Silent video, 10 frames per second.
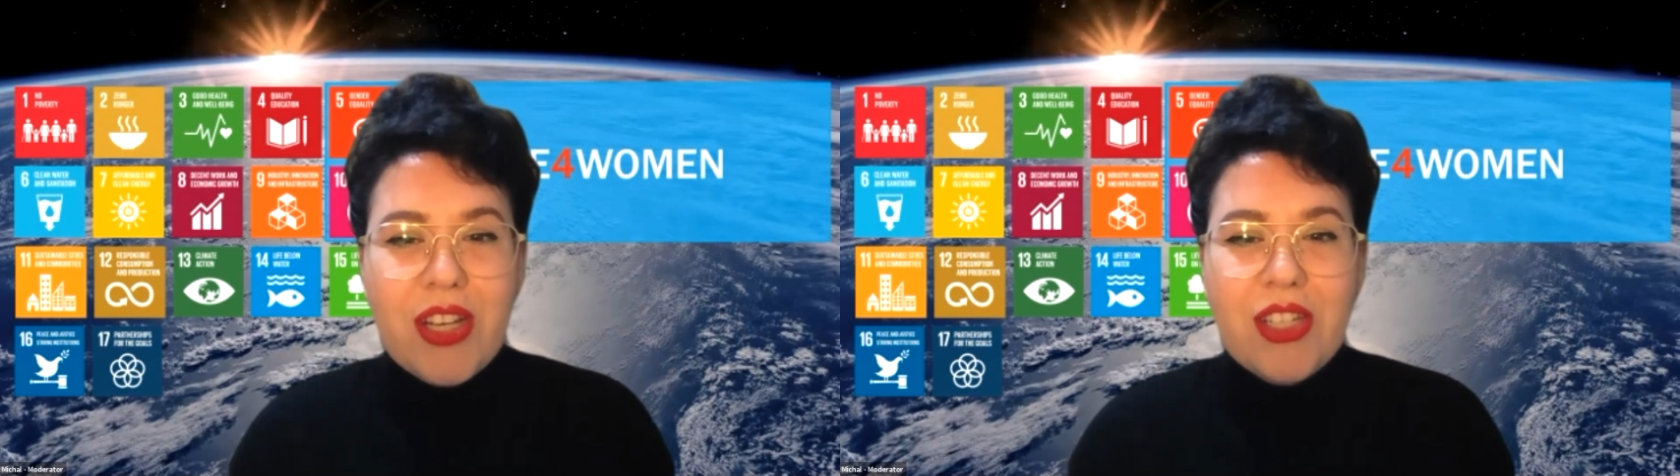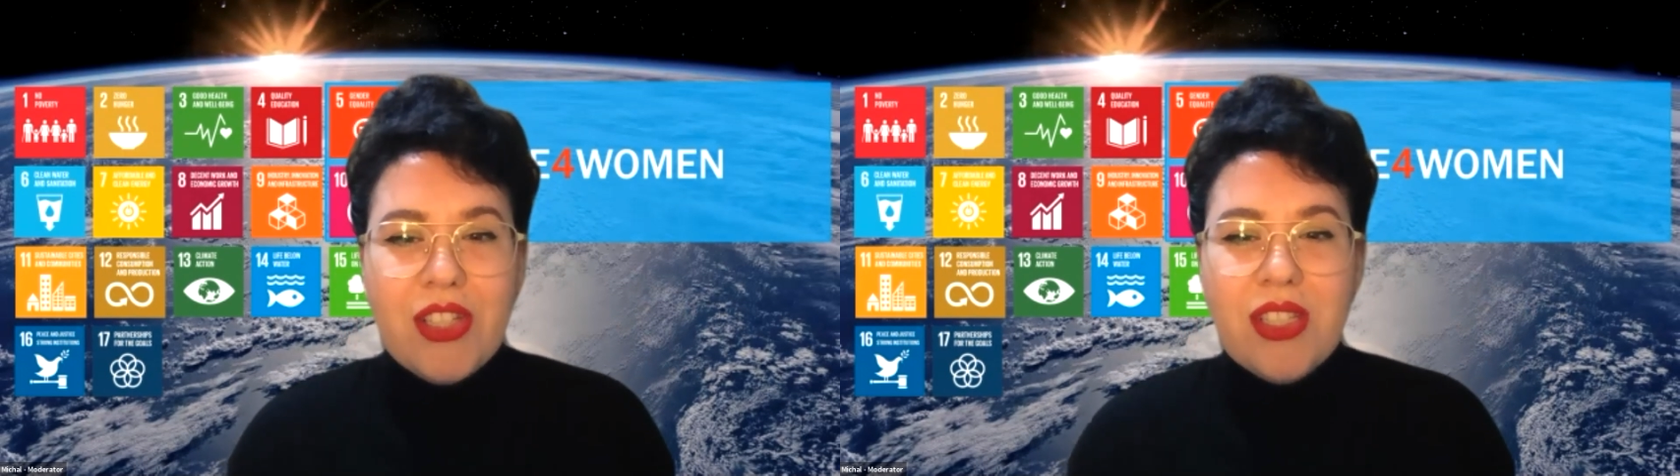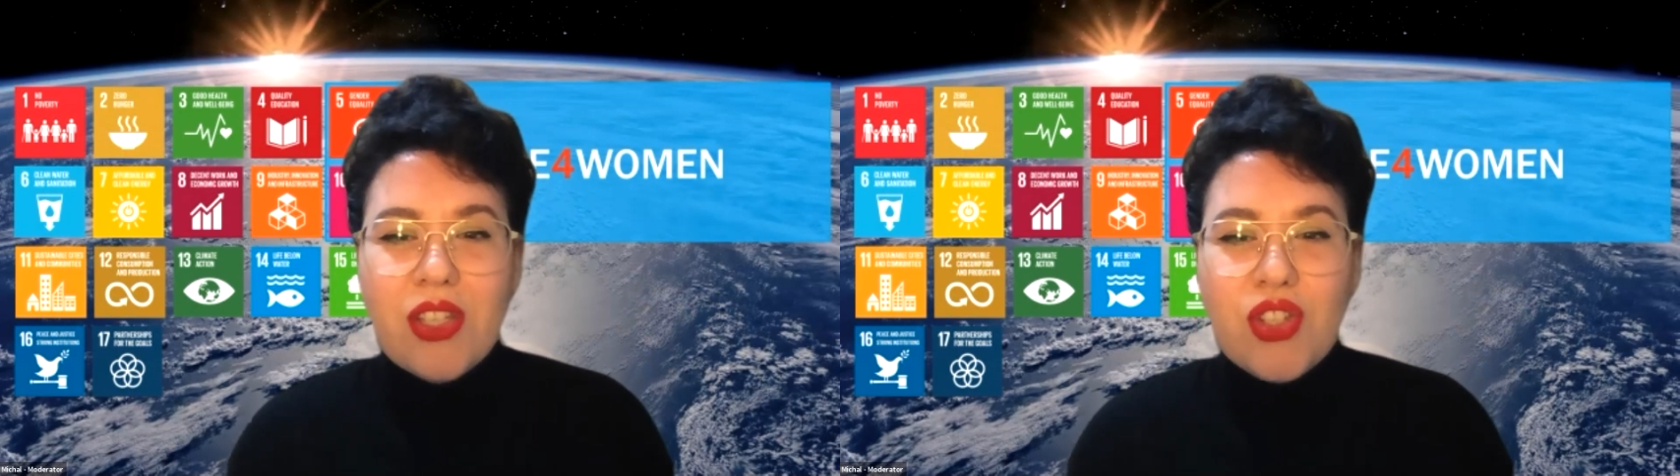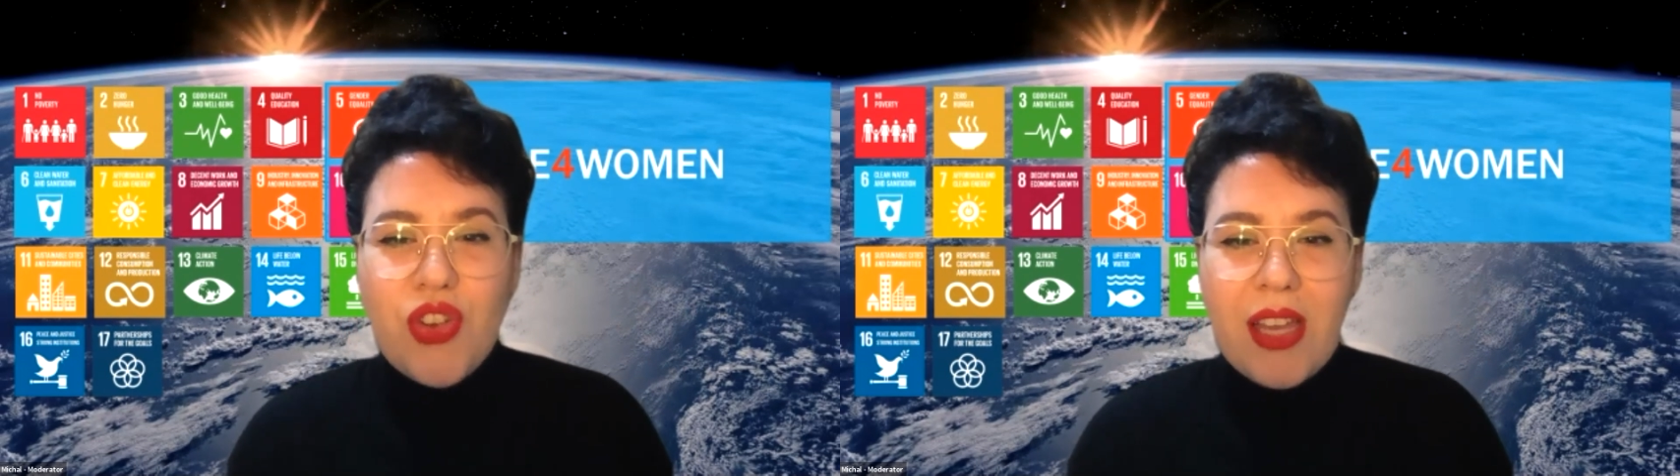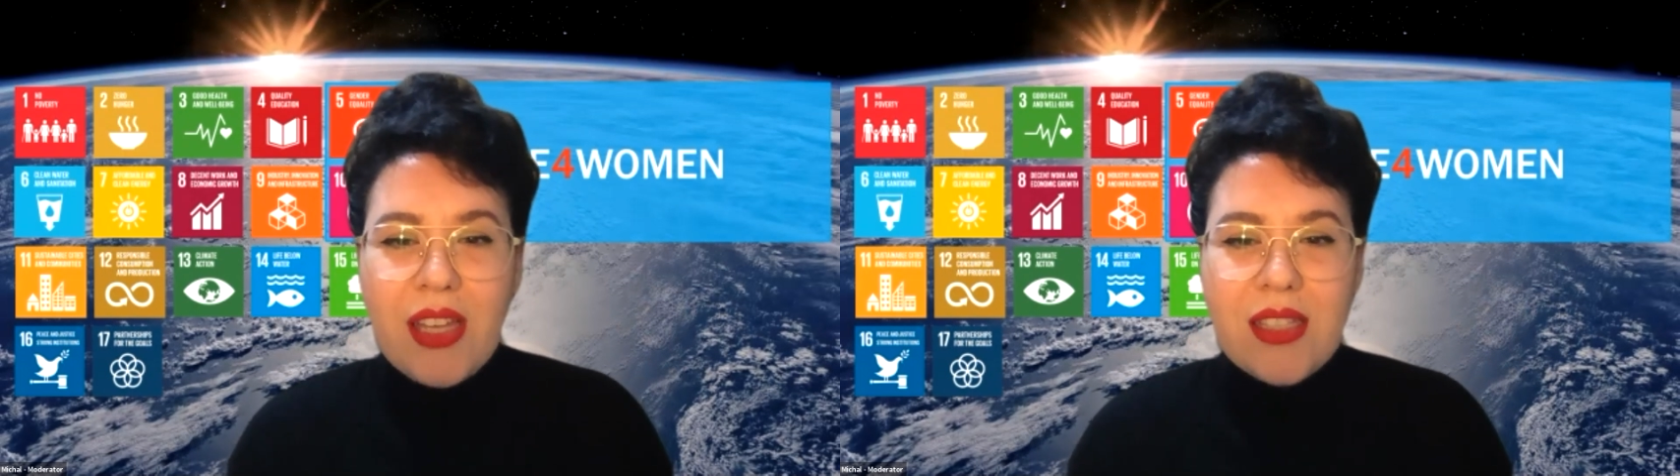She's
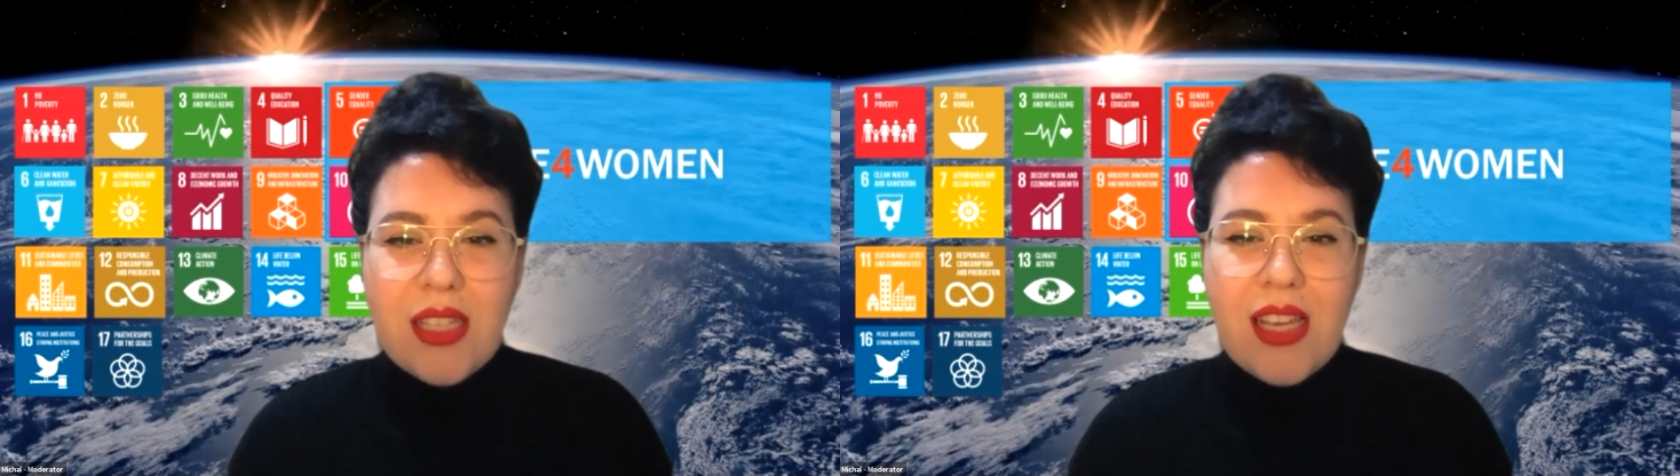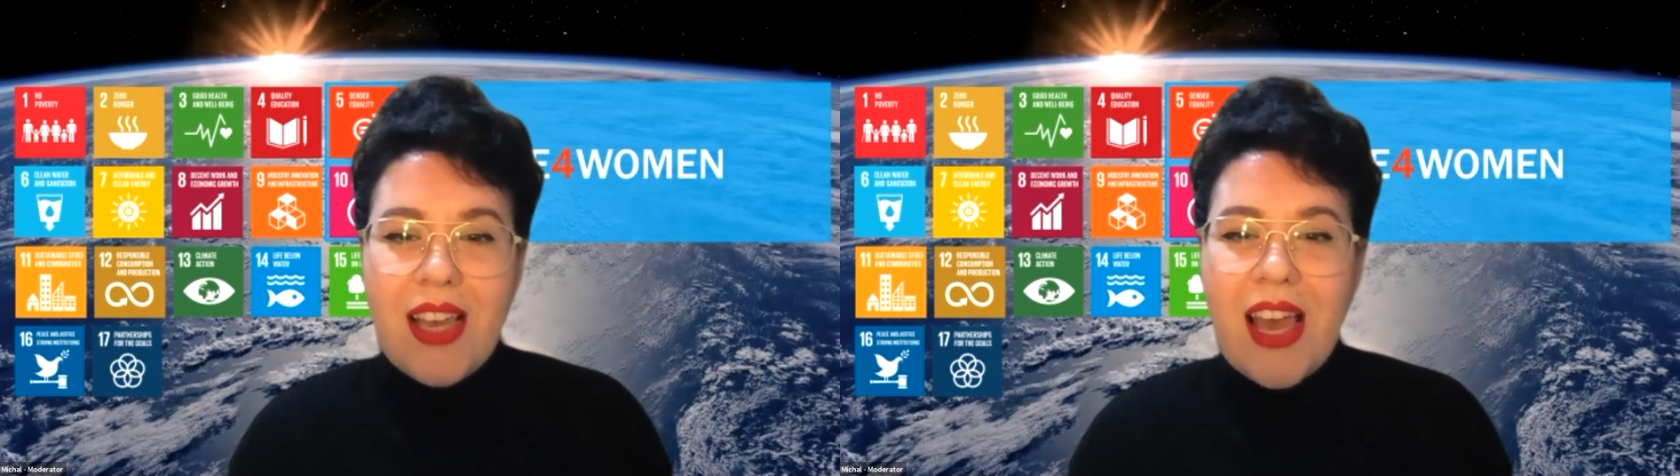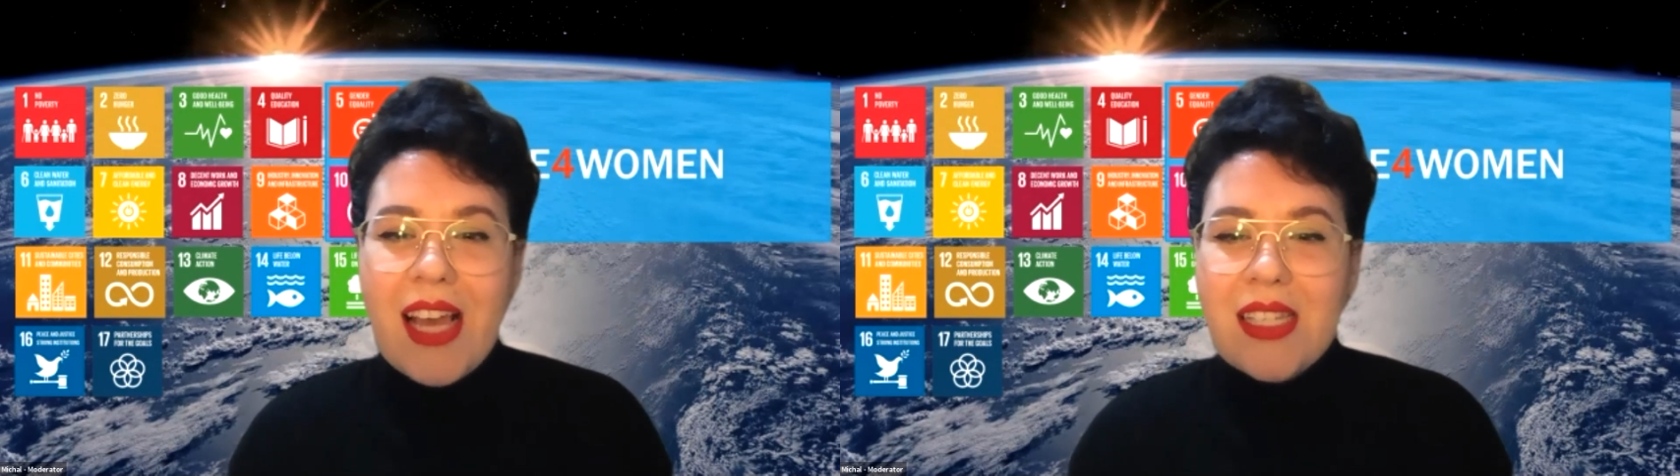trained as